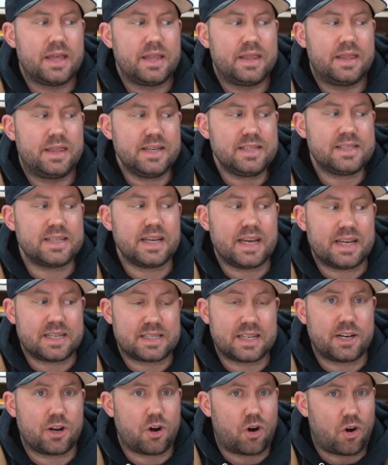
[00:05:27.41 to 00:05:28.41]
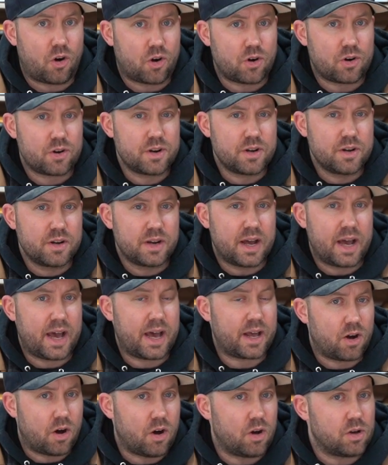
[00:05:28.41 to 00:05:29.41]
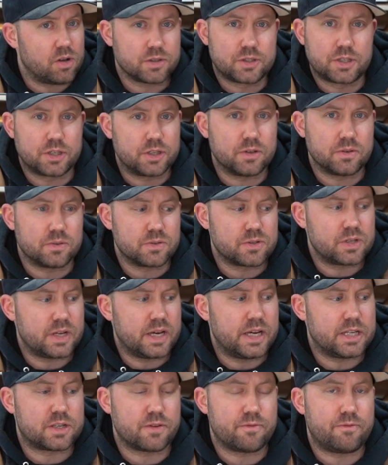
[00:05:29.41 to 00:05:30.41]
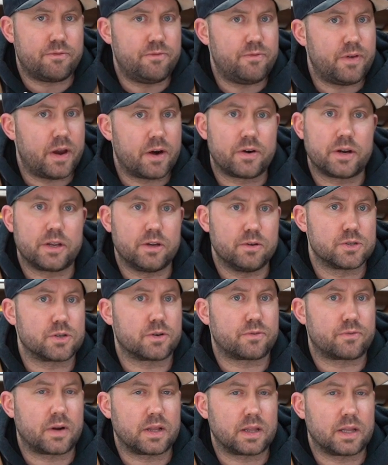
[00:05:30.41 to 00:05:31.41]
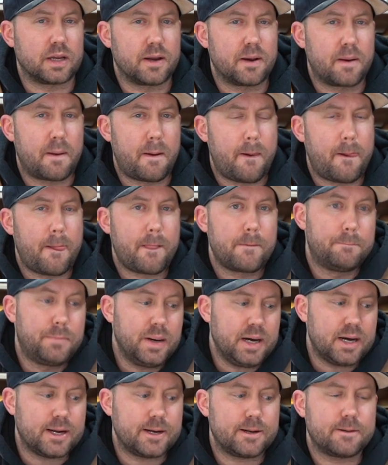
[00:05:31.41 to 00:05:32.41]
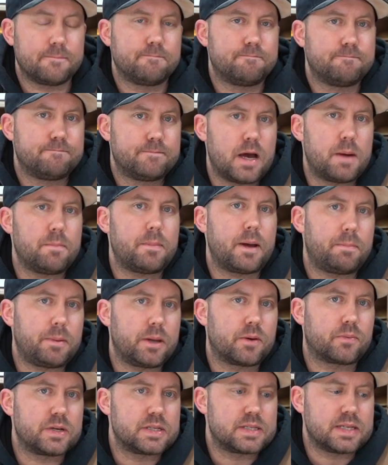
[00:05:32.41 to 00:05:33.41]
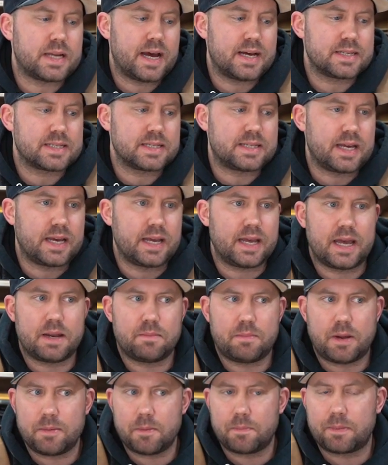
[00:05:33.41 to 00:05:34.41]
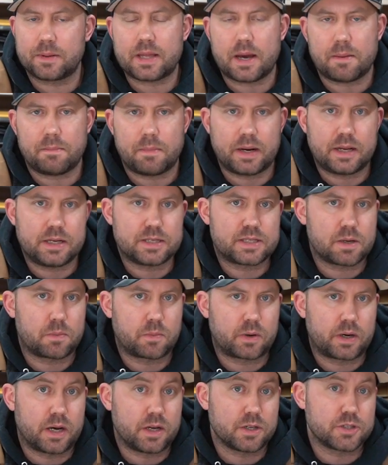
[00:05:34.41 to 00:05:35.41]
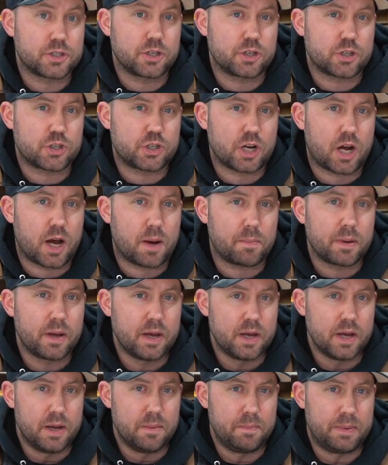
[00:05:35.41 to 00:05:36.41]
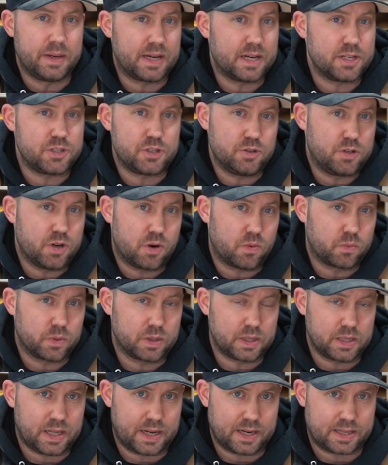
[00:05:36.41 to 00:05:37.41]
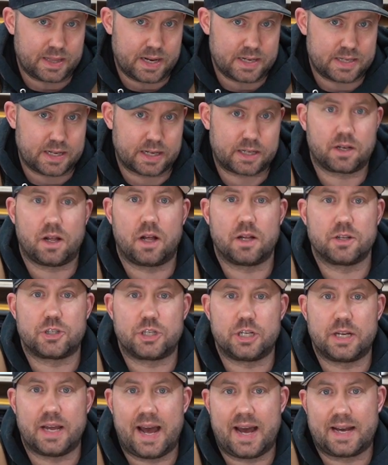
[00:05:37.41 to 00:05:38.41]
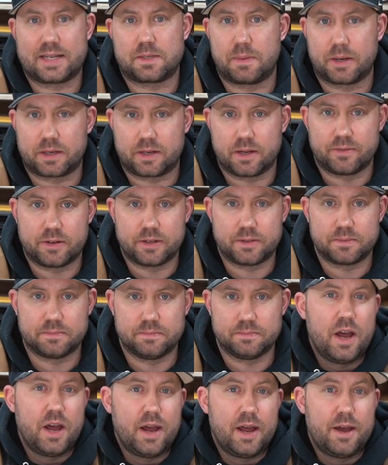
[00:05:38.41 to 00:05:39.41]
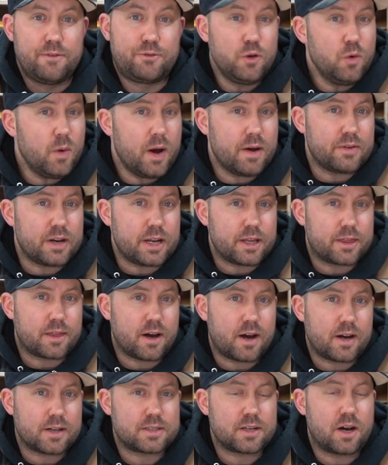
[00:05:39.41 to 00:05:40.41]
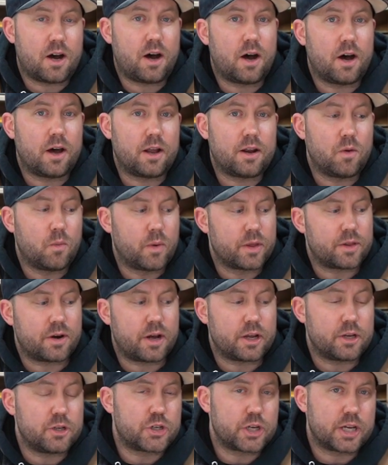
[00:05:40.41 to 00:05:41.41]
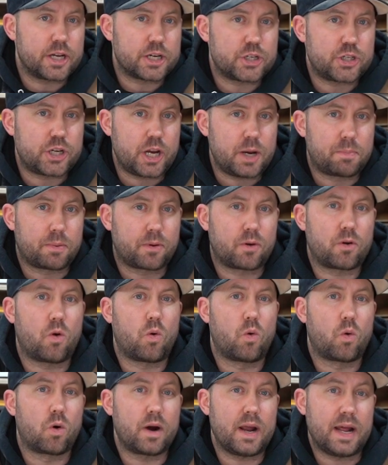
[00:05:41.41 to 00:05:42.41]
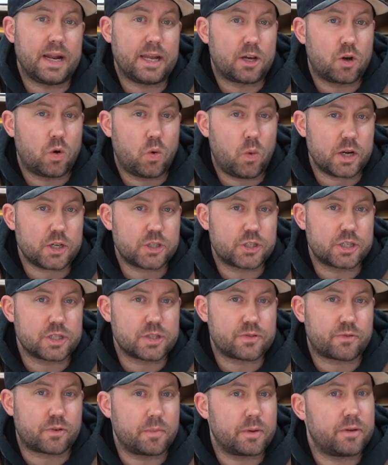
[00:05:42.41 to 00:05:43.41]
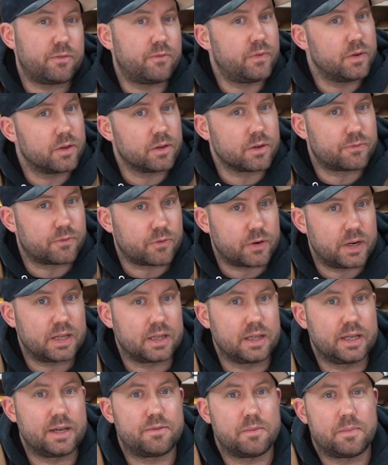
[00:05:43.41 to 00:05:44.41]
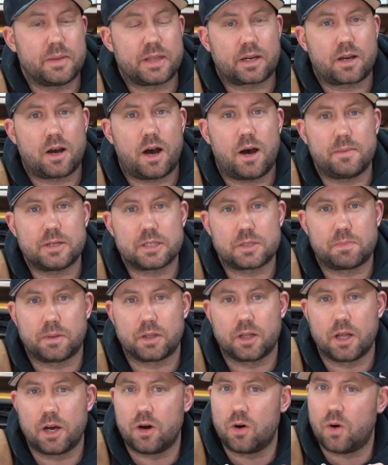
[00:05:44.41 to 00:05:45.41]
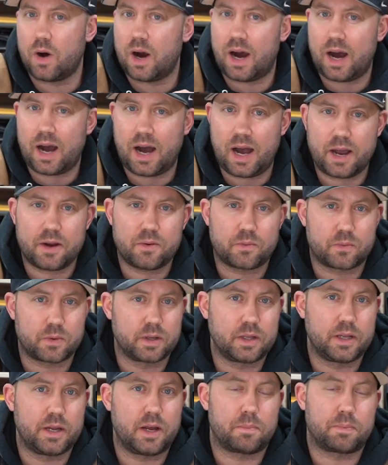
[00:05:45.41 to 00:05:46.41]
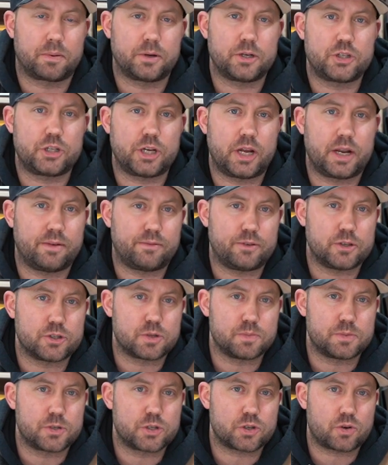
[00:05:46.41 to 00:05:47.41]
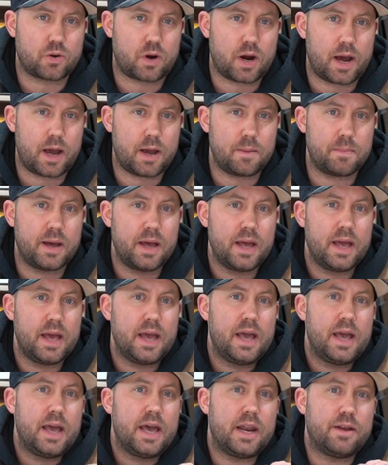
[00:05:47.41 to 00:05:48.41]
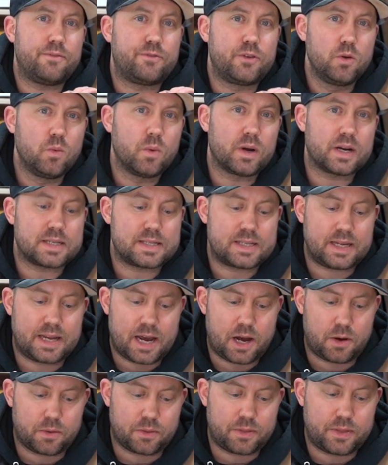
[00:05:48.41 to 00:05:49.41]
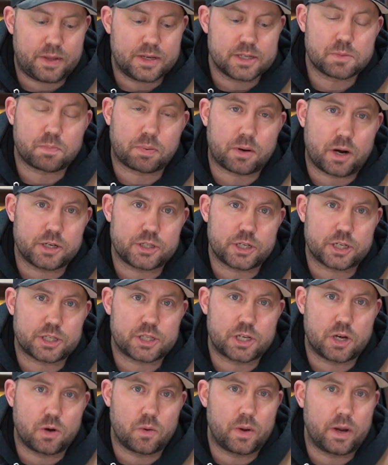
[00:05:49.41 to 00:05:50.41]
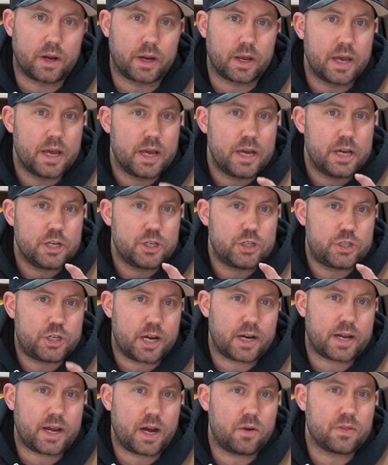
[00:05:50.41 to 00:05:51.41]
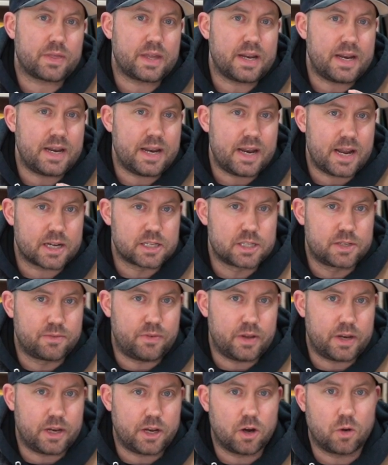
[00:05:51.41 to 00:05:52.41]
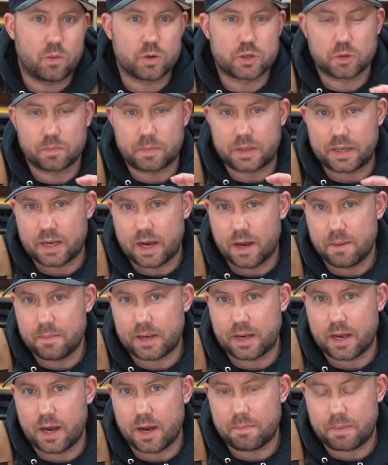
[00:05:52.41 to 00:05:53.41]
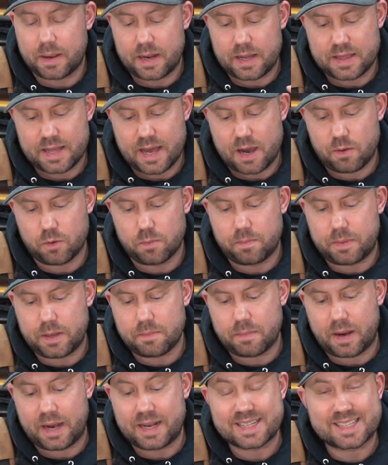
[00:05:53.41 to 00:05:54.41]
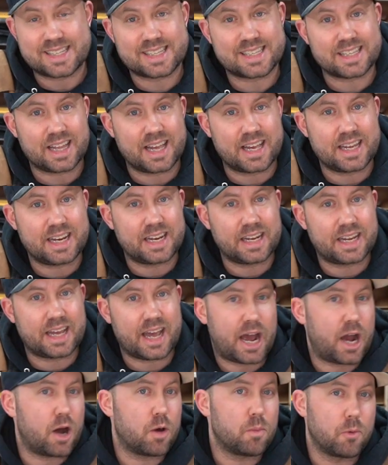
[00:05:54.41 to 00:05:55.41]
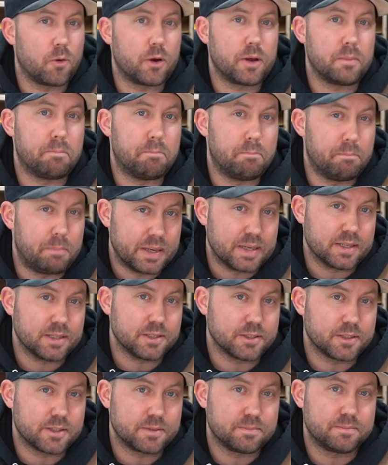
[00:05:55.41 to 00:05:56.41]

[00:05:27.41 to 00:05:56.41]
This isn't hard at all to use. It's very user-friendly. But that might be a reason to hesitate and maybe put that money somewhere else in your shop because you don't really like that technology aspect of it. If you have any thoughts on whether or not you should get a shaper or any questions for me, feel free to leave them in the comments below. I really appreciate if you subscribe. And if you want to see how this project's going, check out the next video, which will be coming up, and that will be my sliding cowboy build.